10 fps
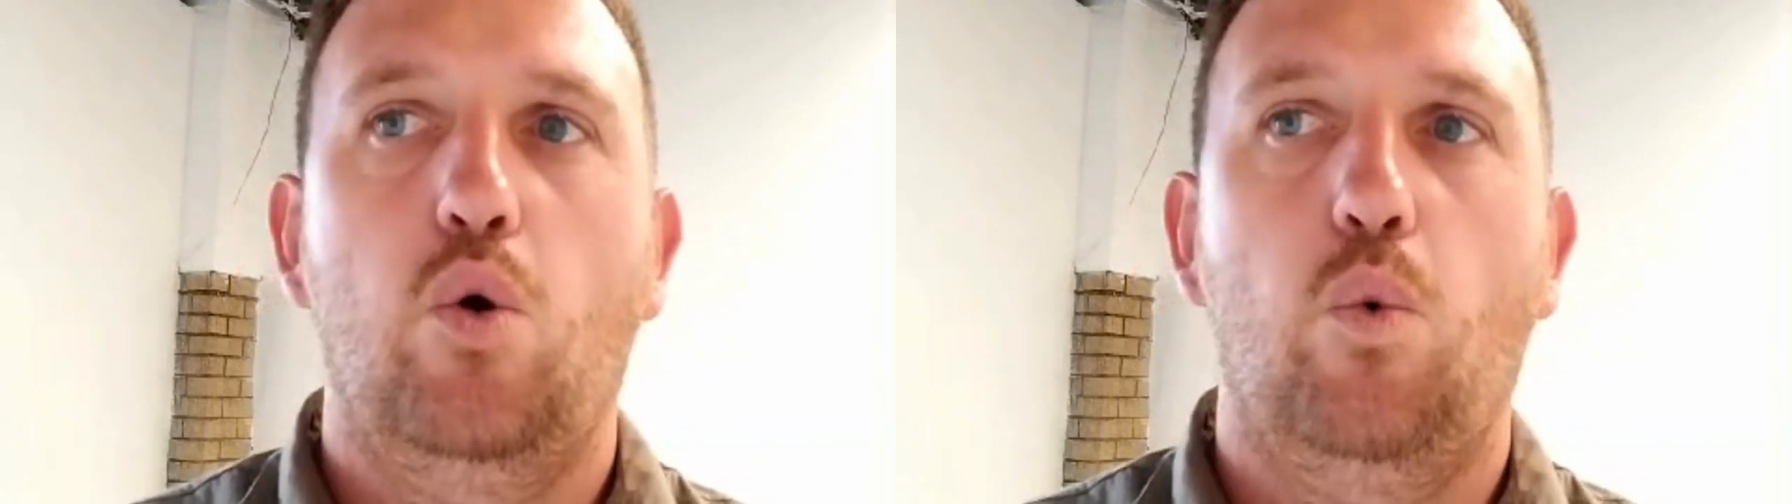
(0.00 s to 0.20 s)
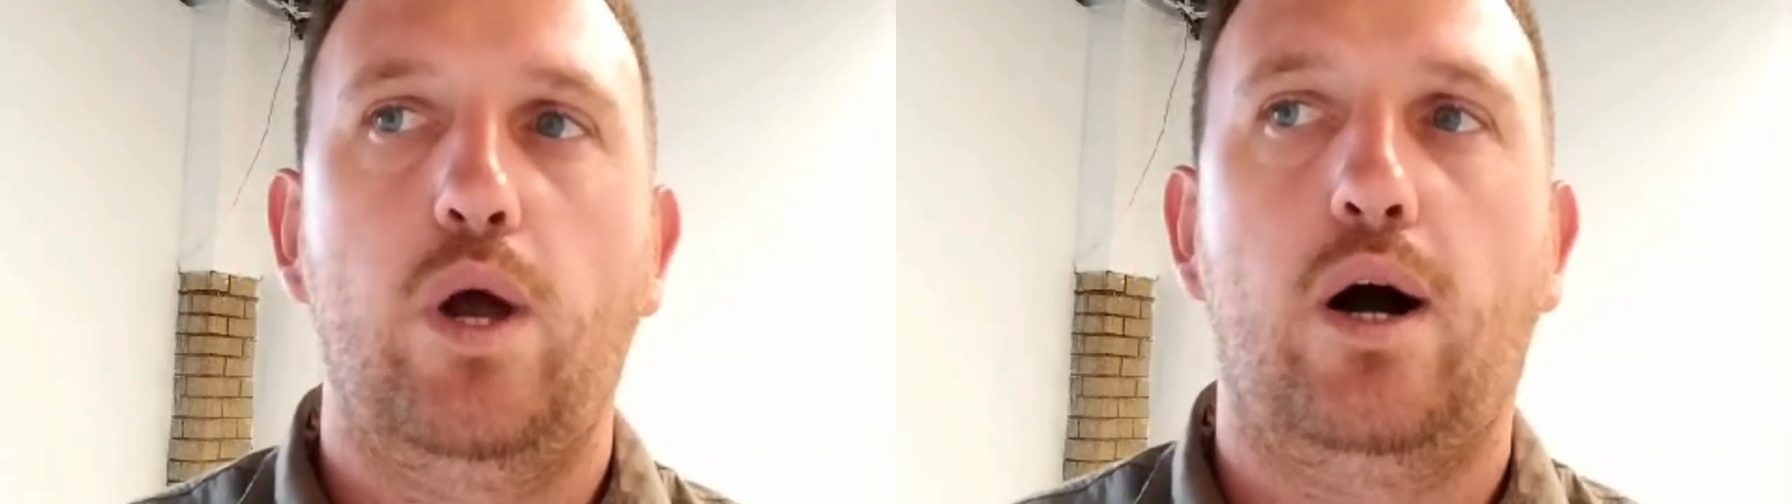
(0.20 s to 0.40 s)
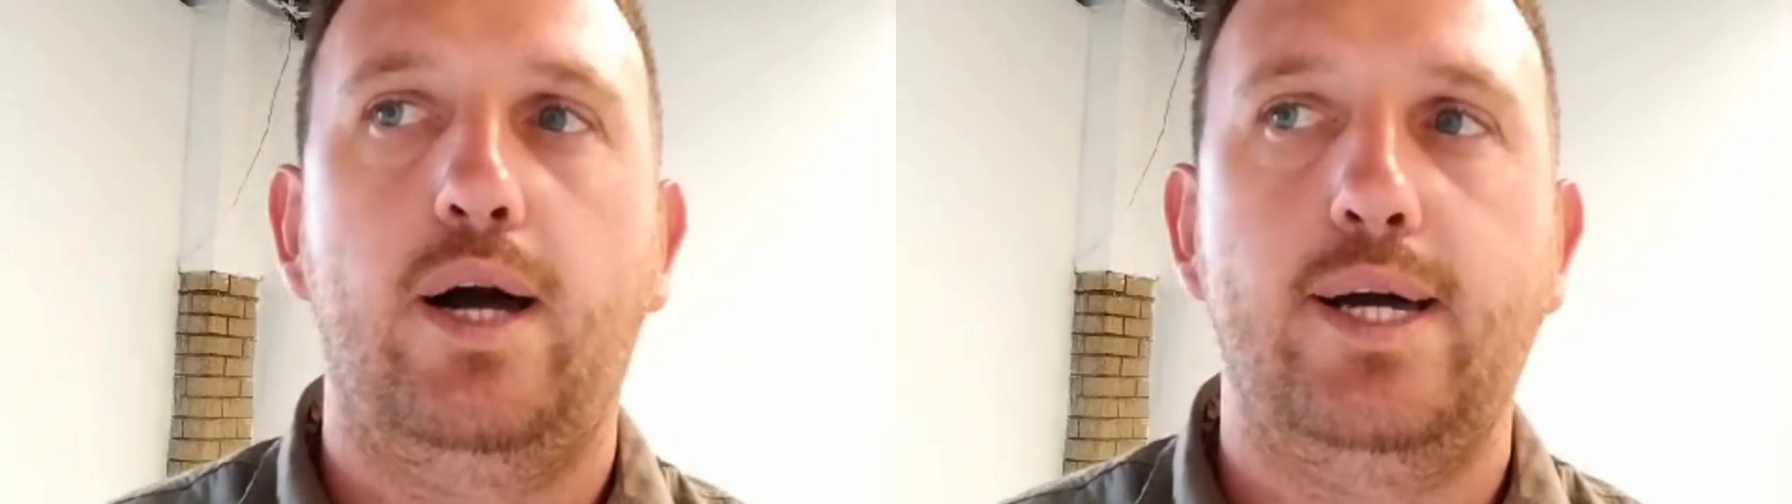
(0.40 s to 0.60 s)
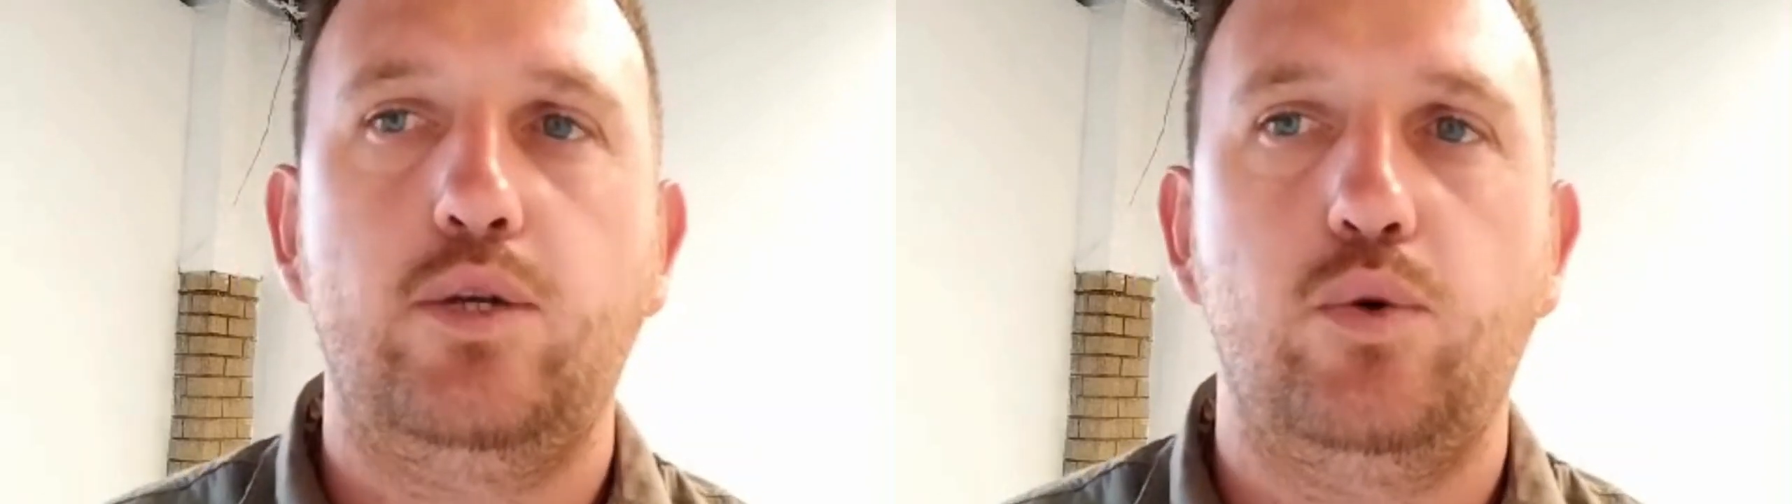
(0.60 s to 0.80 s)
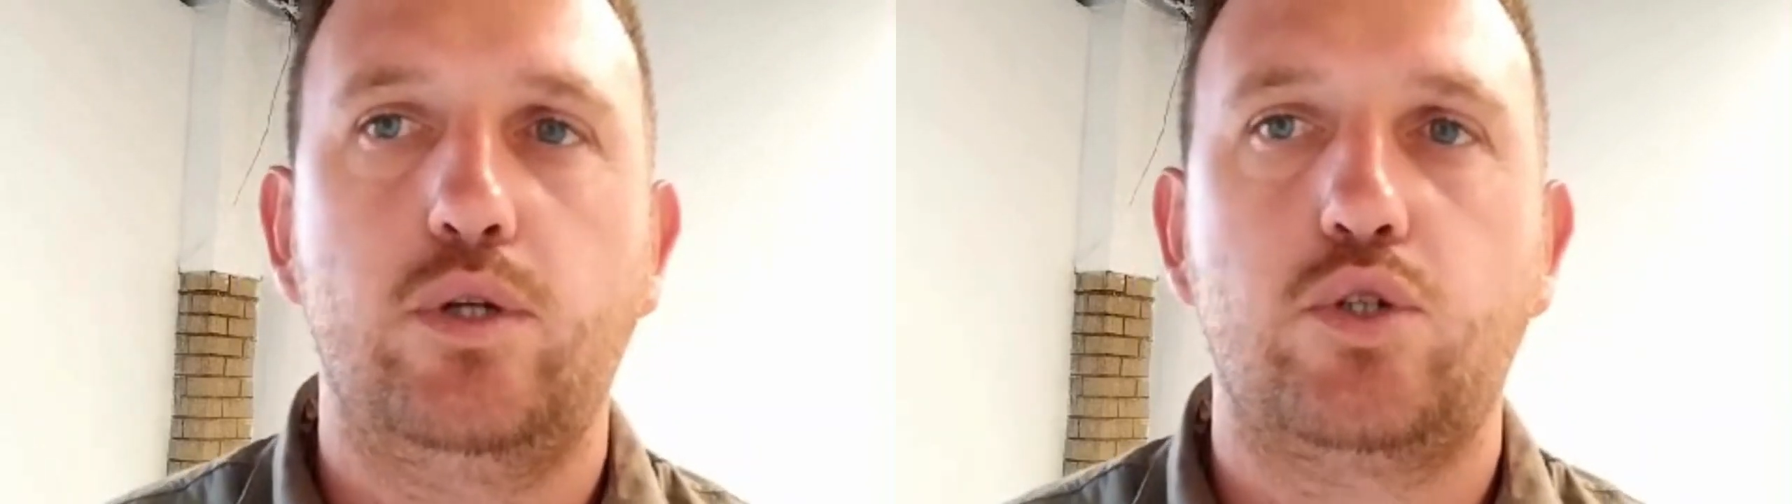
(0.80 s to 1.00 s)
where I
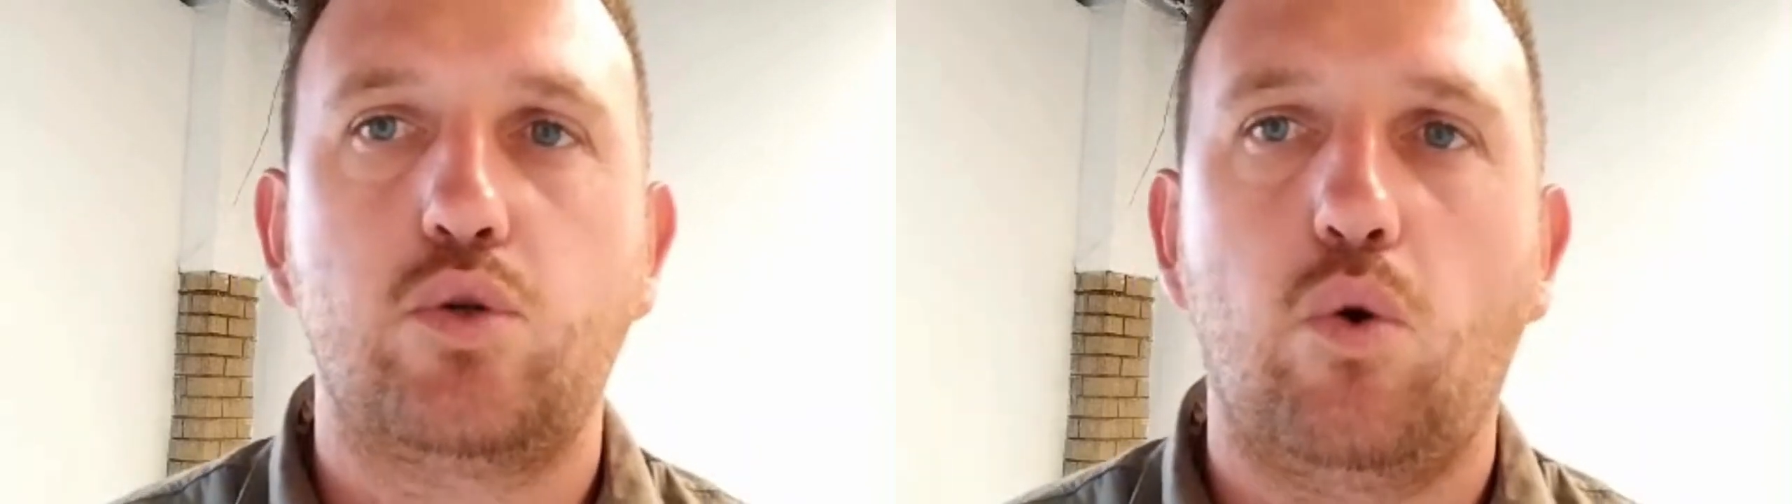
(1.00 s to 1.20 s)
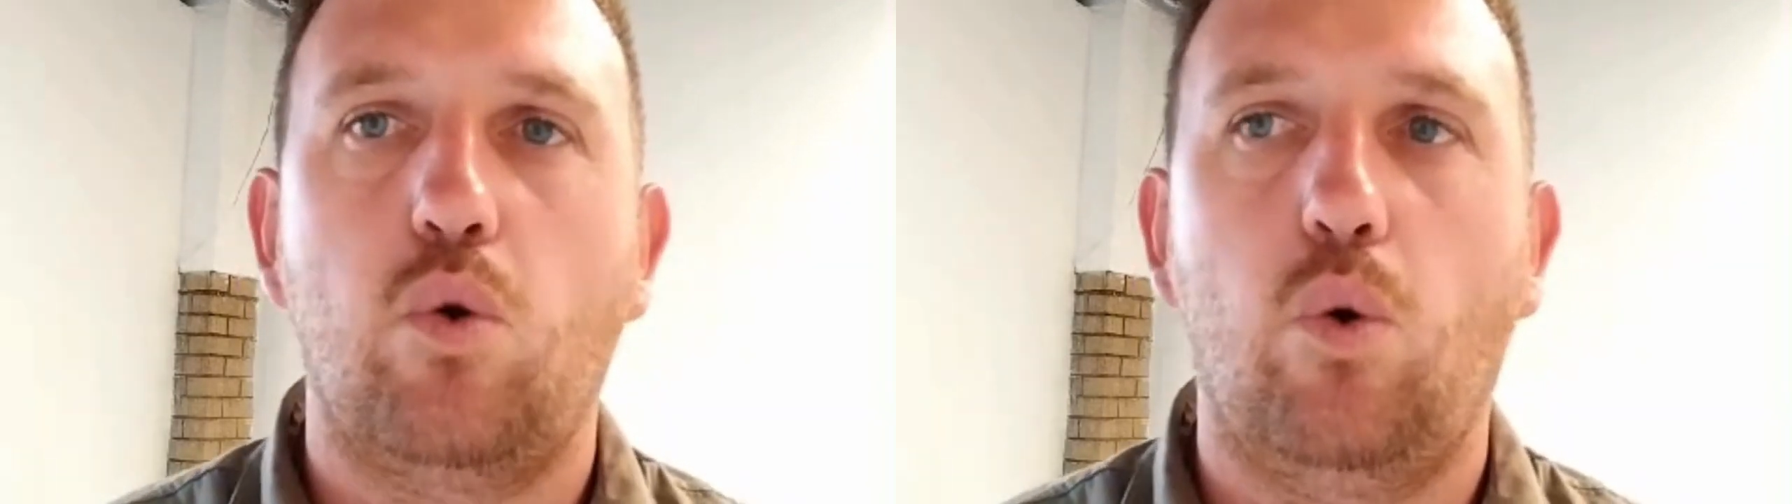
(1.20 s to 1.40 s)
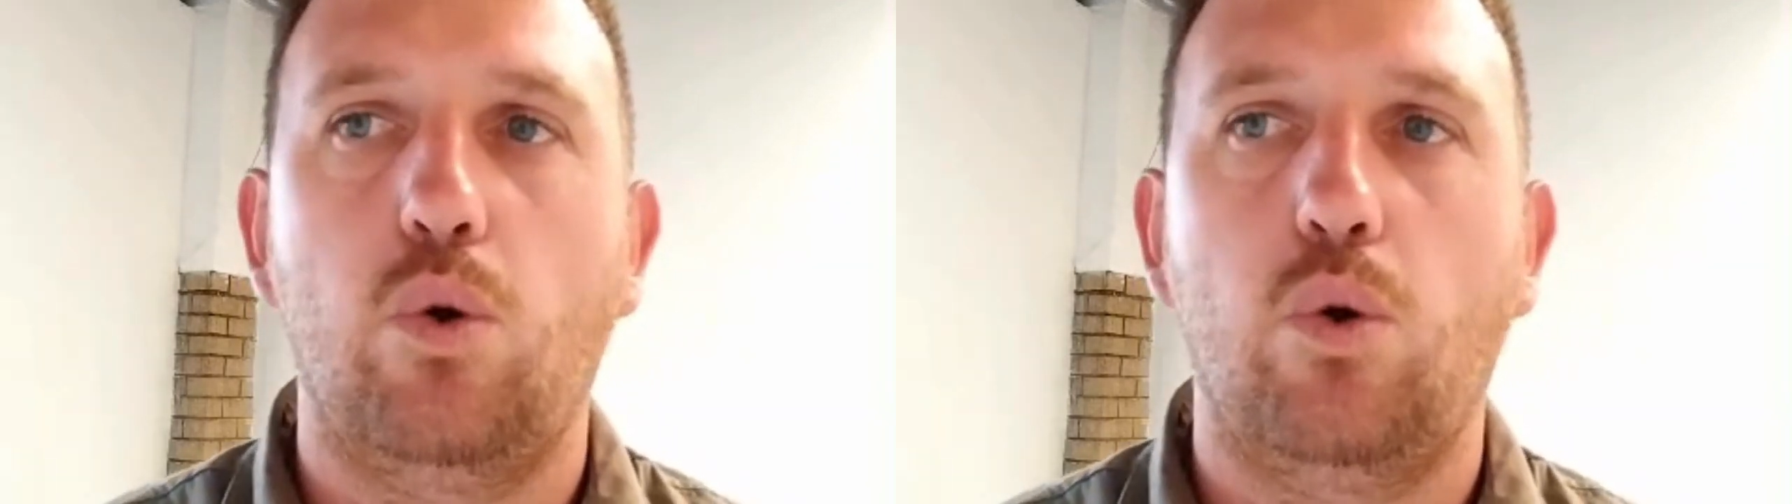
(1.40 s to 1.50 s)
had to install